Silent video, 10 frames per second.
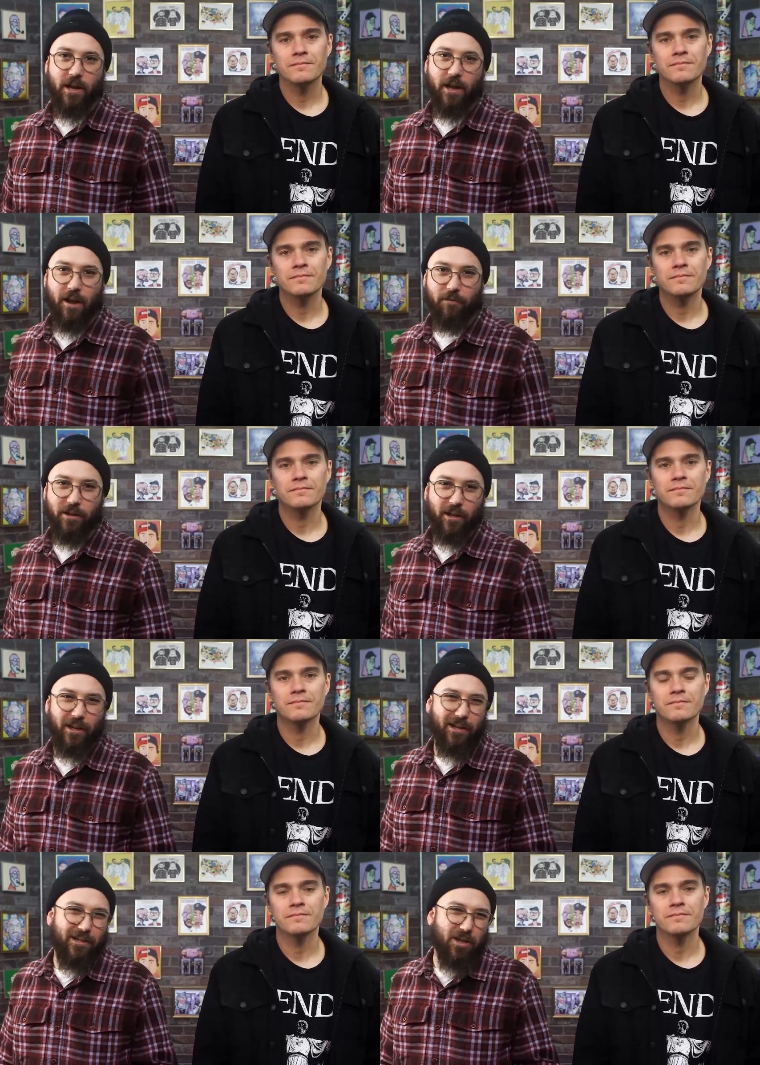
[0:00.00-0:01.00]

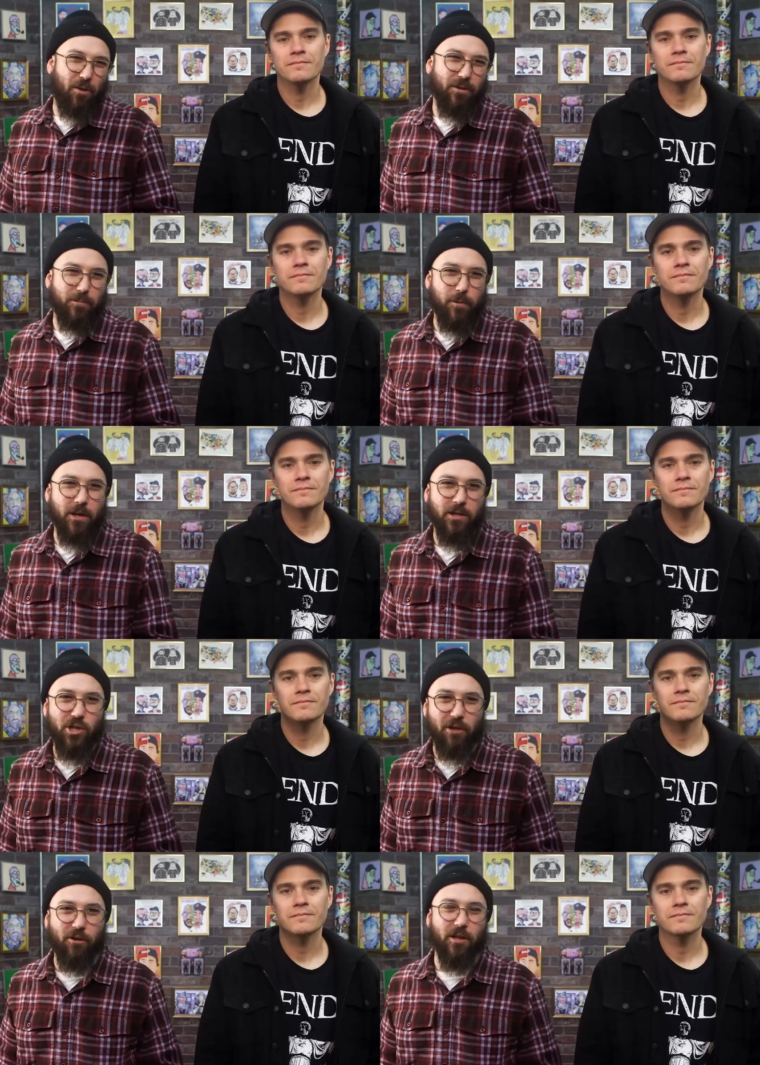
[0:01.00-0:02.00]
Speaker 1: everything. It's always been
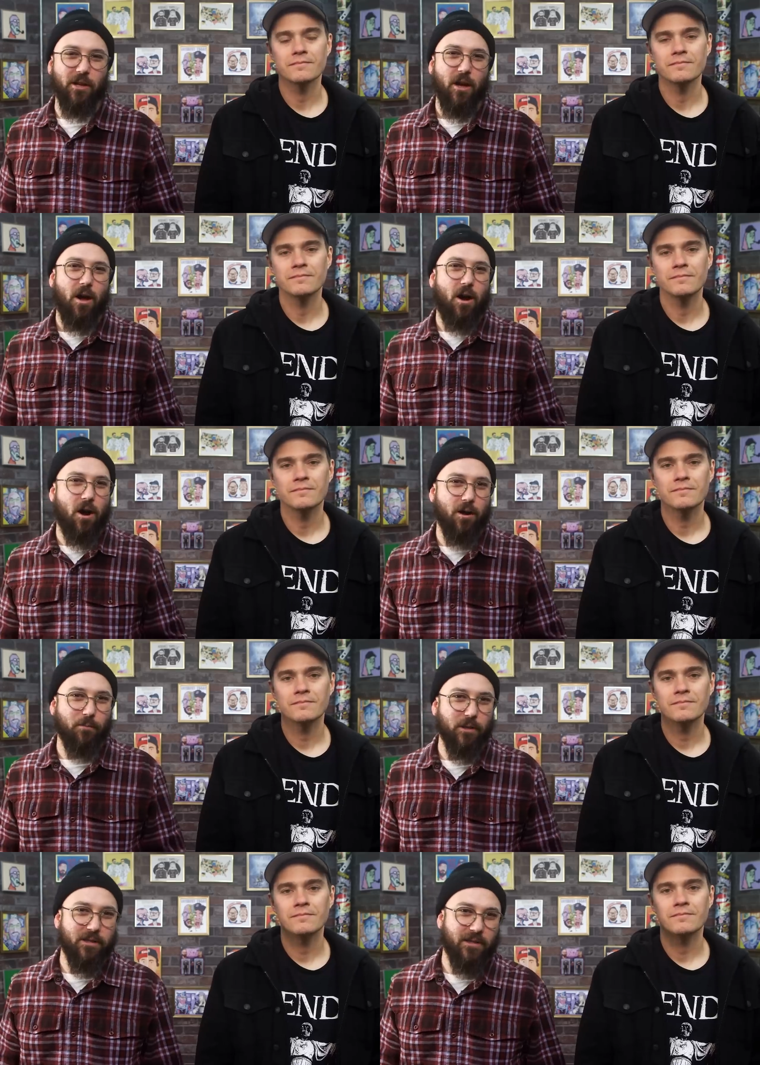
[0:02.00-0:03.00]
generally
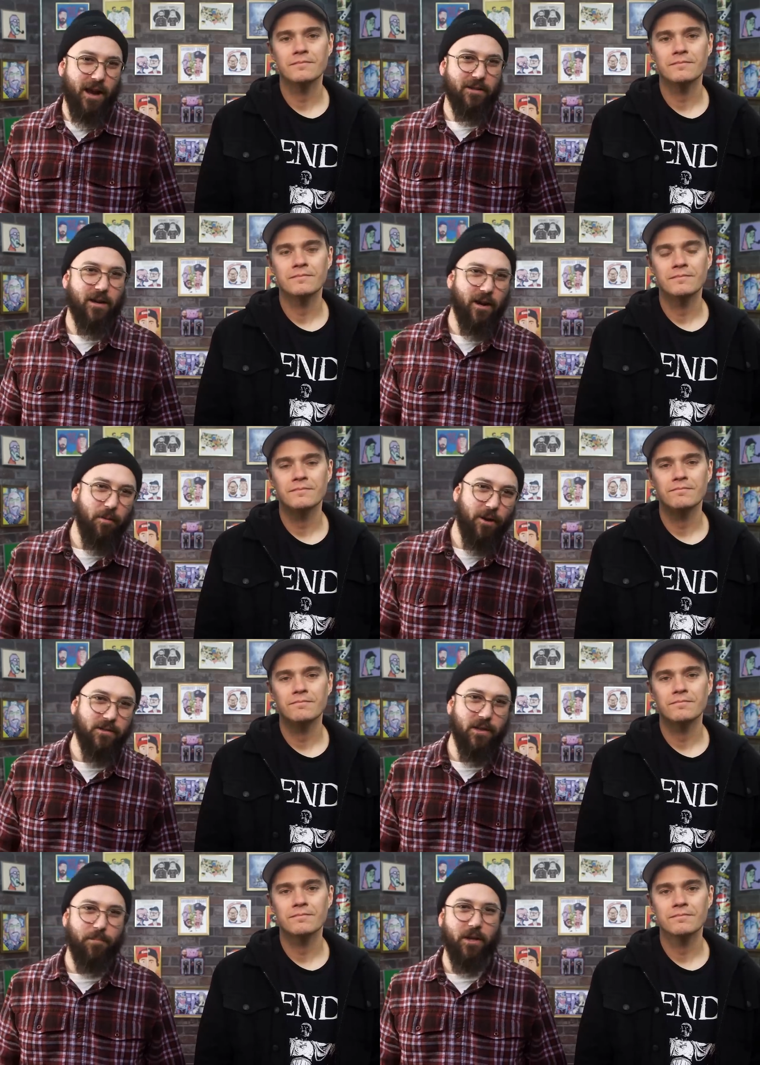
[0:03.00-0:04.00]
harmless satire
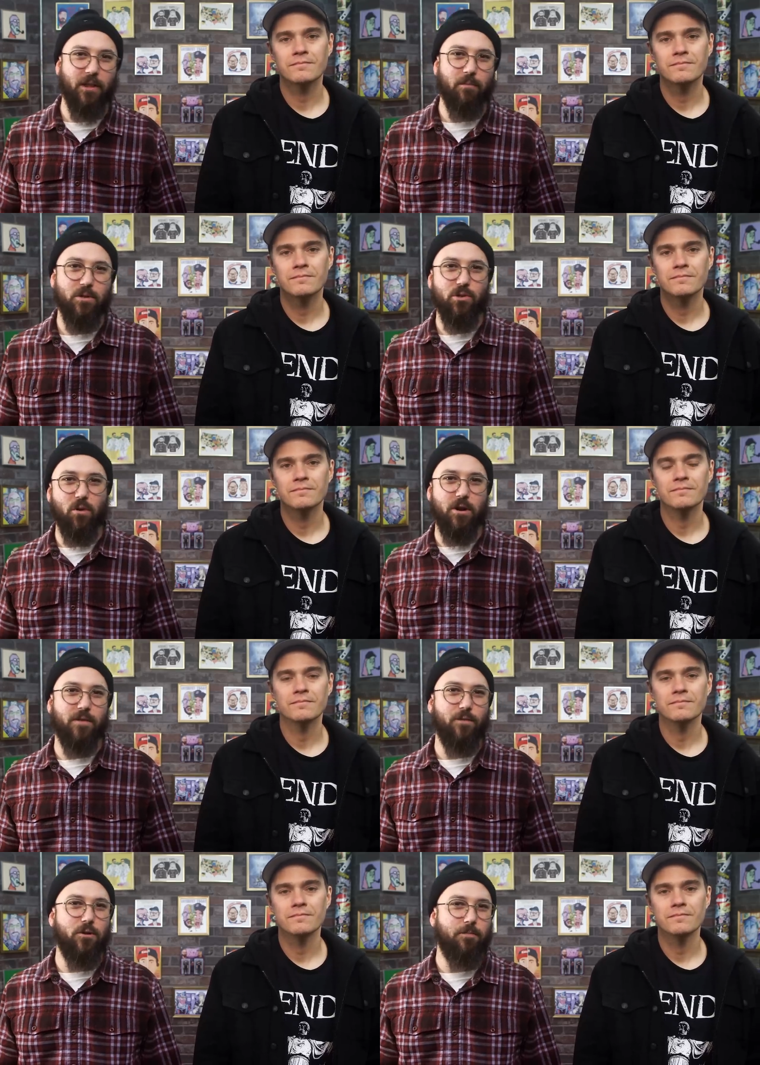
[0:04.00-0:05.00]
about something that a
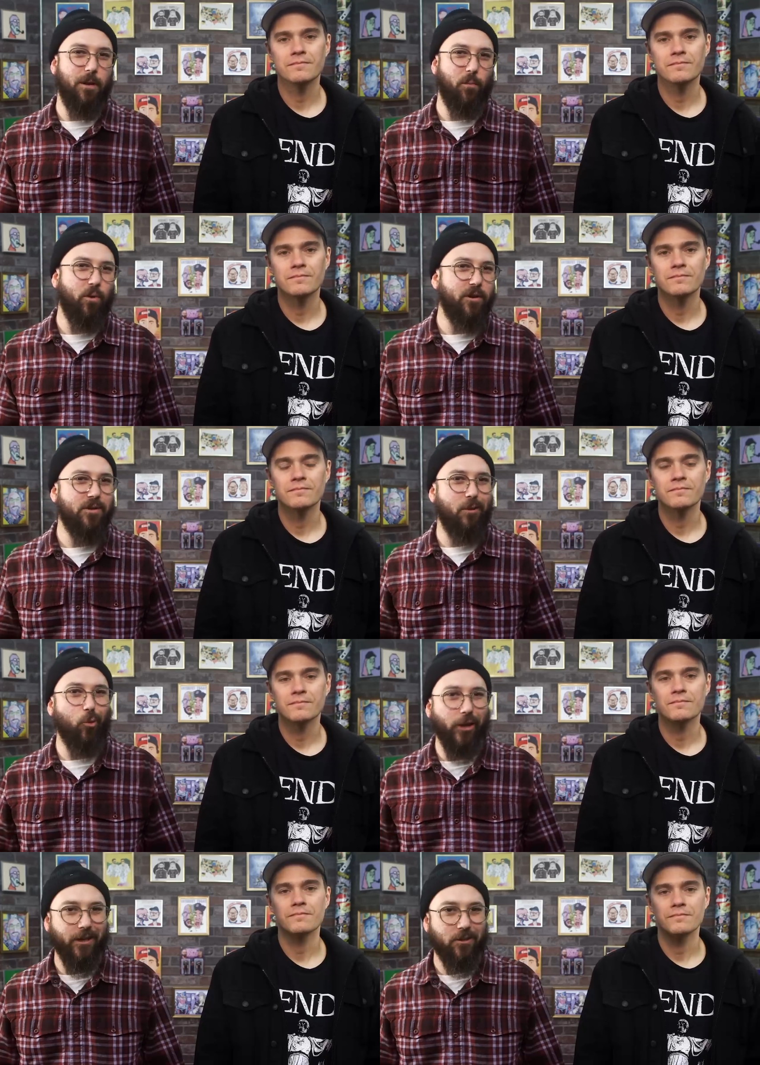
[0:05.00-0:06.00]
majority of newspaper readers
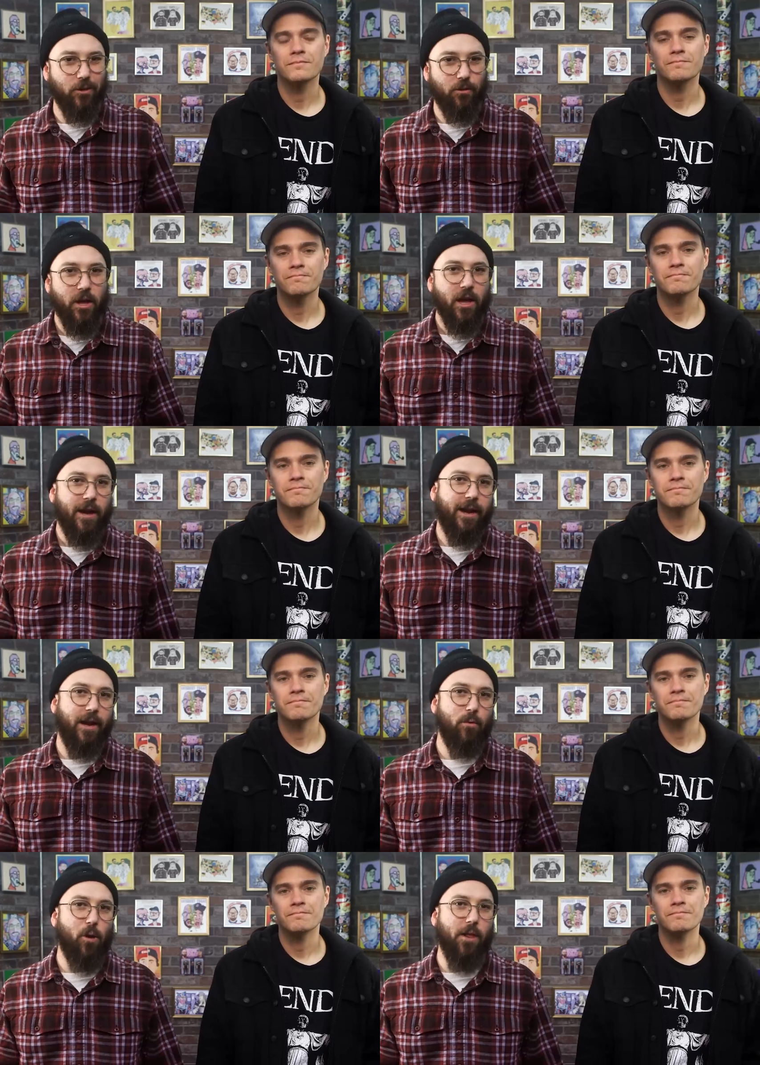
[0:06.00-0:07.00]
can relate to,
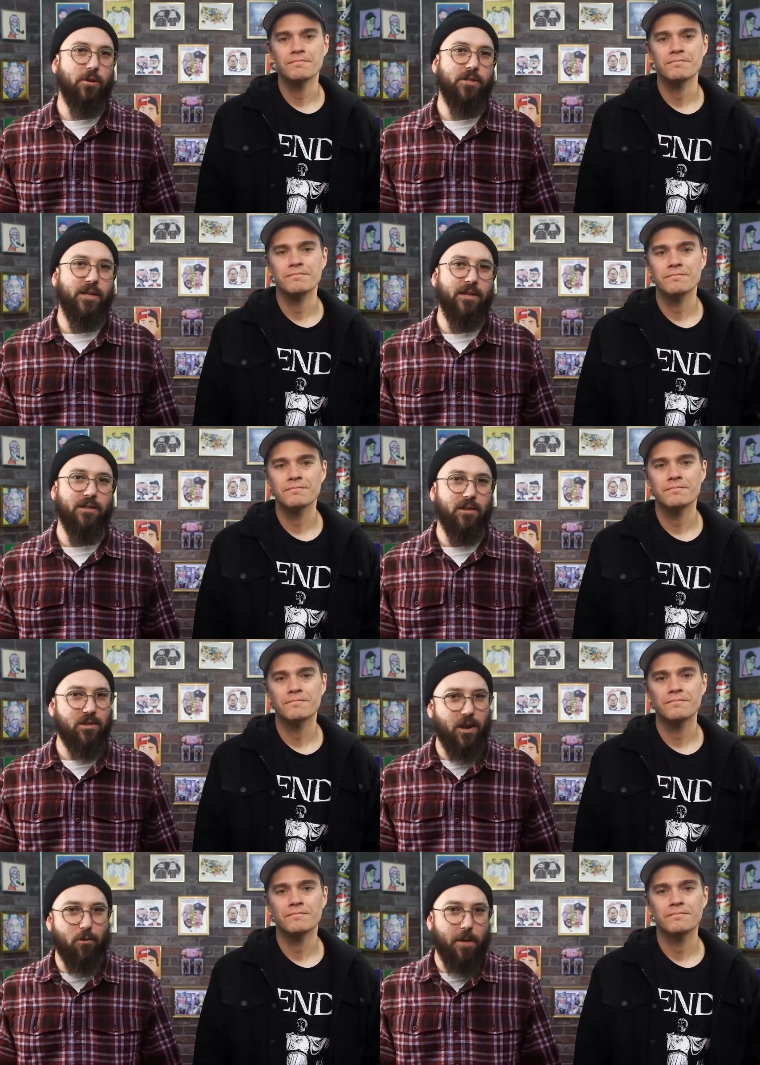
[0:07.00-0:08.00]
and one of those things that
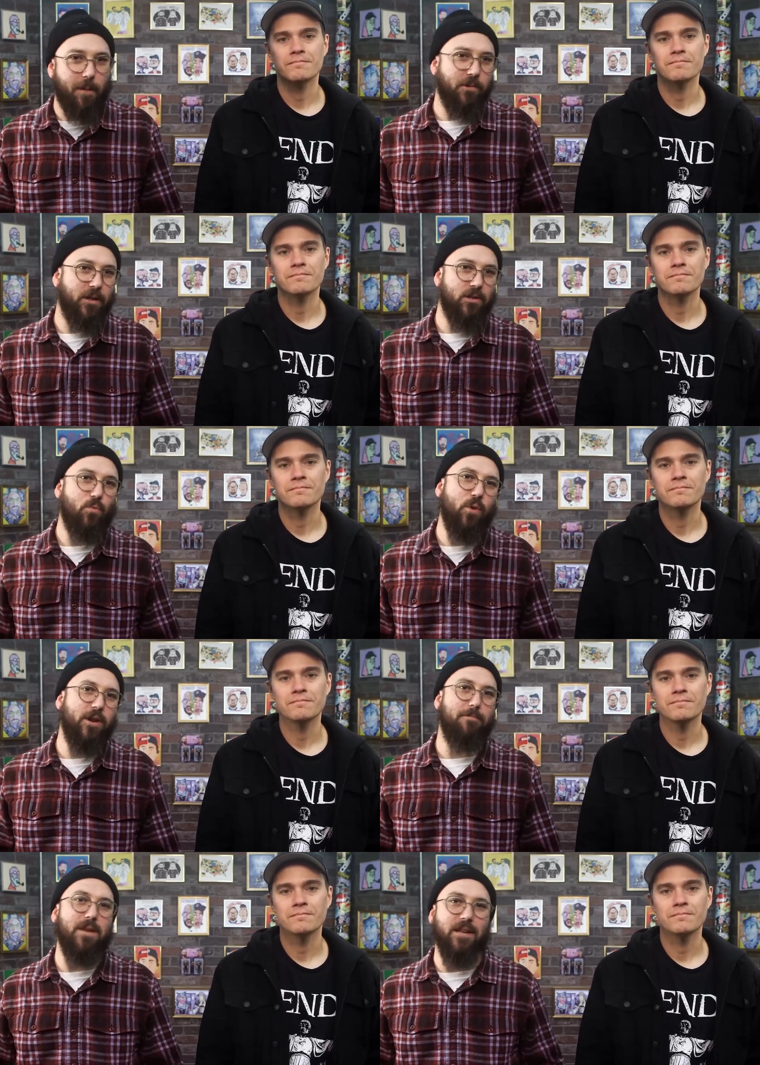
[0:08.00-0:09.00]
the general population
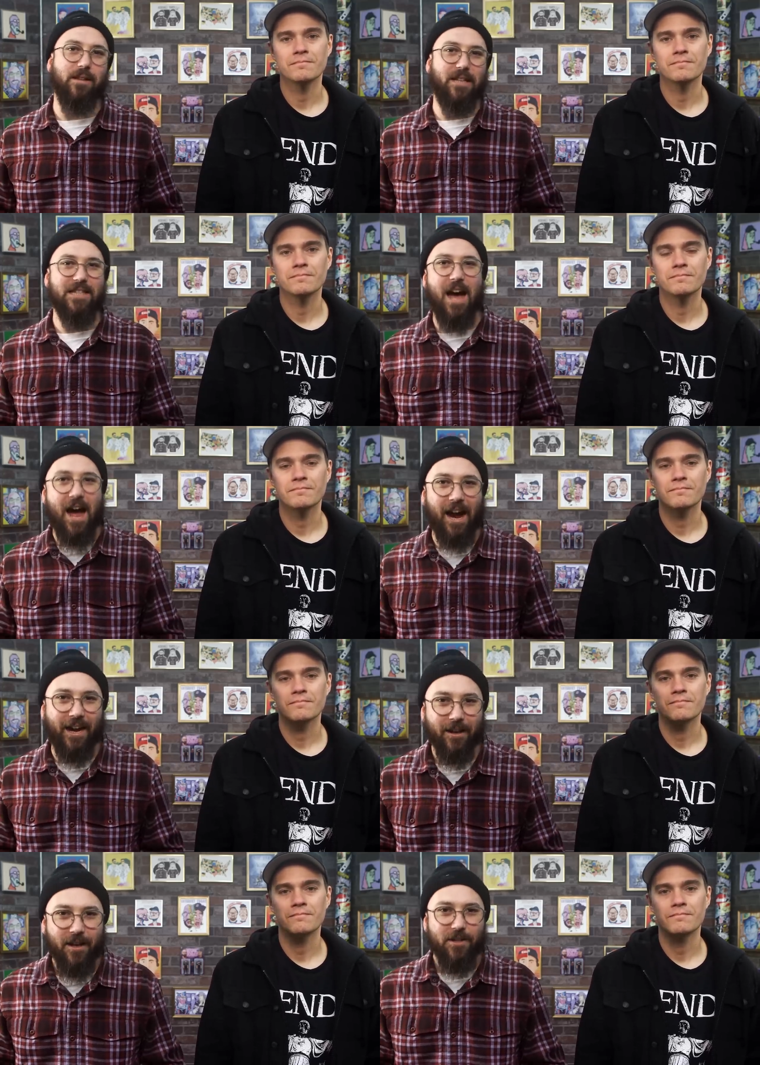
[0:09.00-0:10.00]
wouldn't immediately
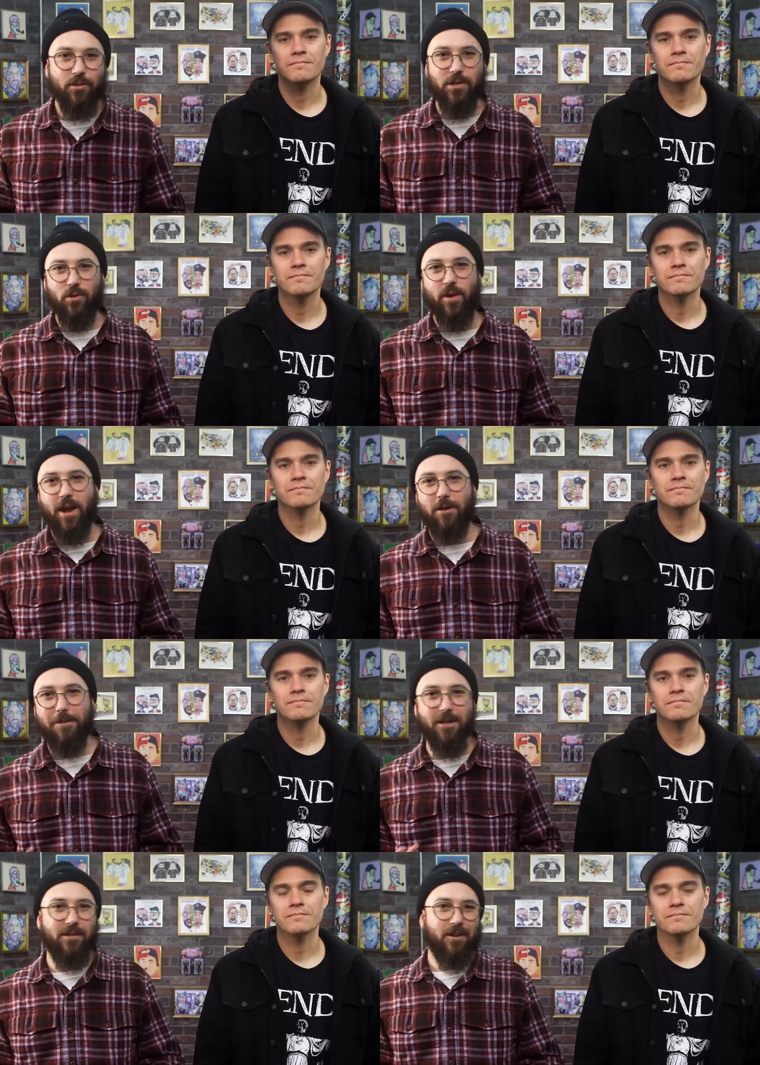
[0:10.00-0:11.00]
tie to its creator
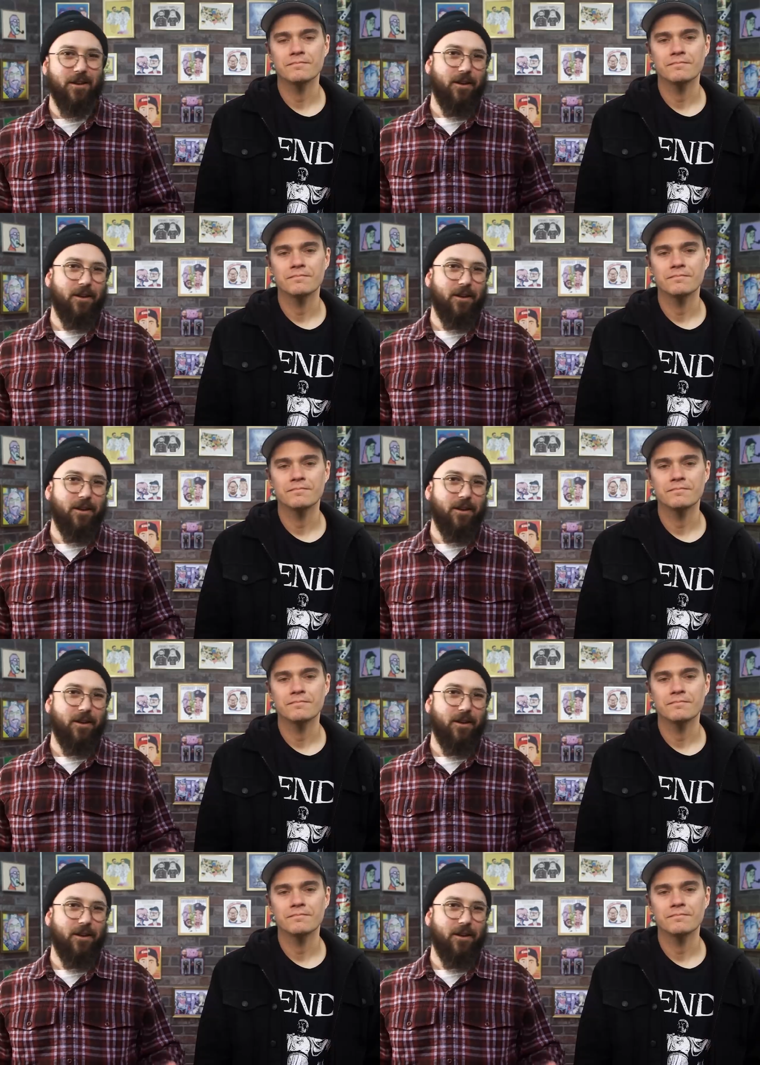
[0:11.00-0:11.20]
because